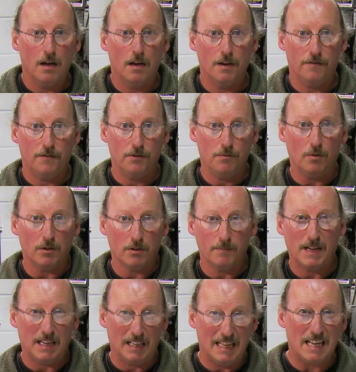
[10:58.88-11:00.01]
If you want to
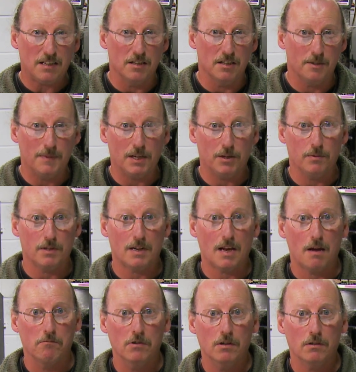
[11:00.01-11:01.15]
make a less conspicuous
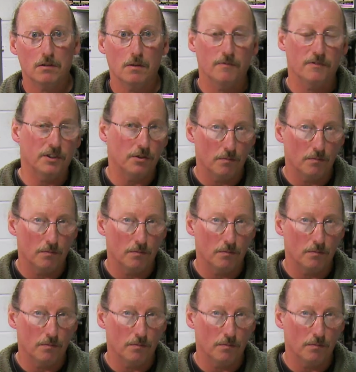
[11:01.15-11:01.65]
camera, something you